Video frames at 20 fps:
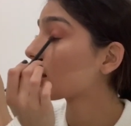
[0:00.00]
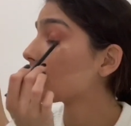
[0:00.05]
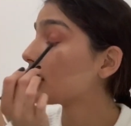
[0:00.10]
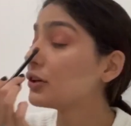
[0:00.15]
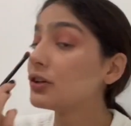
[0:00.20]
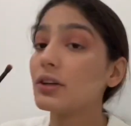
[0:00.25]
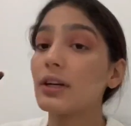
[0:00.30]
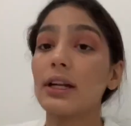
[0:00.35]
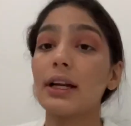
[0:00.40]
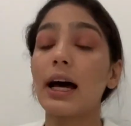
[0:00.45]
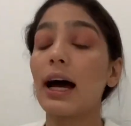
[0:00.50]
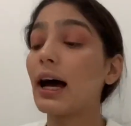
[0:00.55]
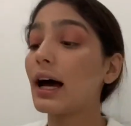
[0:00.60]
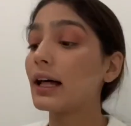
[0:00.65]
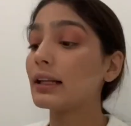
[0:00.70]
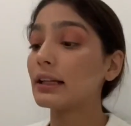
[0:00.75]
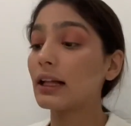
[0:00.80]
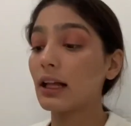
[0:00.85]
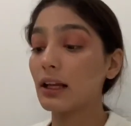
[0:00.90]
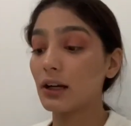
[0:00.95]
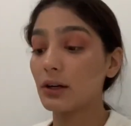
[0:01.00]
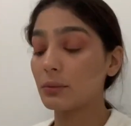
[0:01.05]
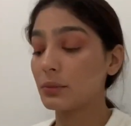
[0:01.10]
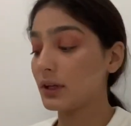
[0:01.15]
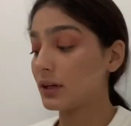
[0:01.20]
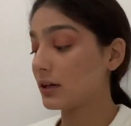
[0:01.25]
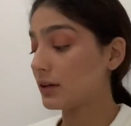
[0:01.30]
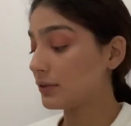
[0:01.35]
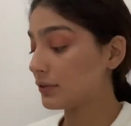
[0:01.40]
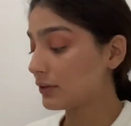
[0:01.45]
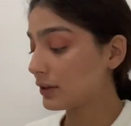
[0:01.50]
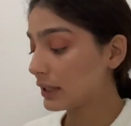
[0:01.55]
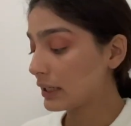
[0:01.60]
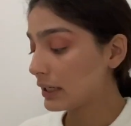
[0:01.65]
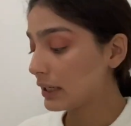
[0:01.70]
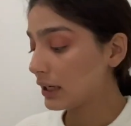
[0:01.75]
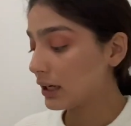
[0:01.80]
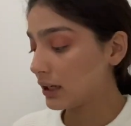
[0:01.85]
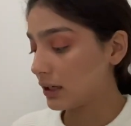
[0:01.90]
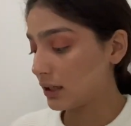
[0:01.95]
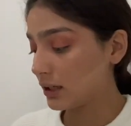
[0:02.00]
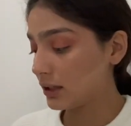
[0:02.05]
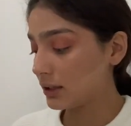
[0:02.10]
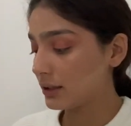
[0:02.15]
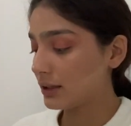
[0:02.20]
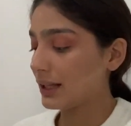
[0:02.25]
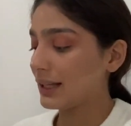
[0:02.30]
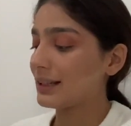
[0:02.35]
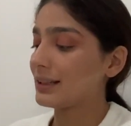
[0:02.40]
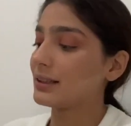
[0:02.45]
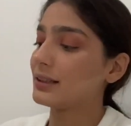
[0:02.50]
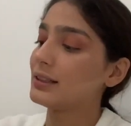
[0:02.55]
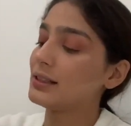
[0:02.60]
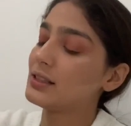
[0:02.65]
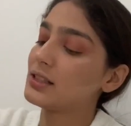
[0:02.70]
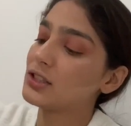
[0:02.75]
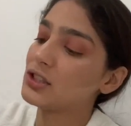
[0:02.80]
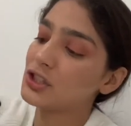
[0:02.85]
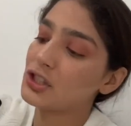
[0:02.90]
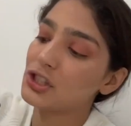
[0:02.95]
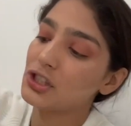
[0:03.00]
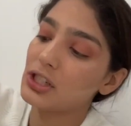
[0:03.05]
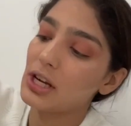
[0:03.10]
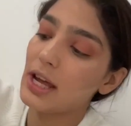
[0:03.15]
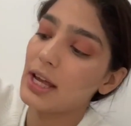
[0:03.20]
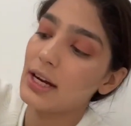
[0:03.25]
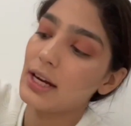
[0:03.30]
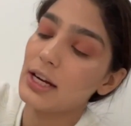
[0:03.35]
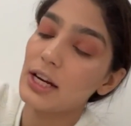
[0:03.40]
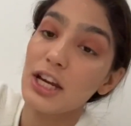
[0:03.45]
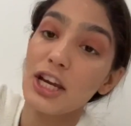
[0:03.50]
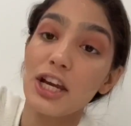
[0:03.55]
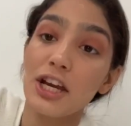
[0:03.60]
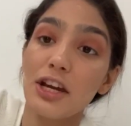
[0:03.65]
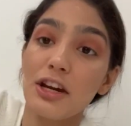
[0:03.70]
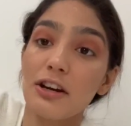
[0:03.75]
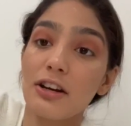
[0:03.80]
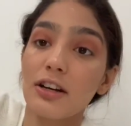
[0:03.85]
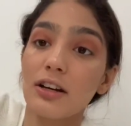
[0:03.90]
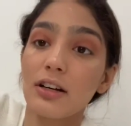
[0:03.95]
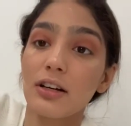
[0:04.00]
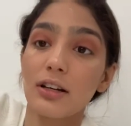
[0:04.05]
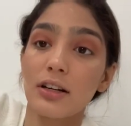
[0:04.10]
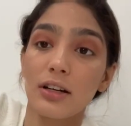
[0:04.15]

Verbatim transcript: You can add a little bit of like this shade in here.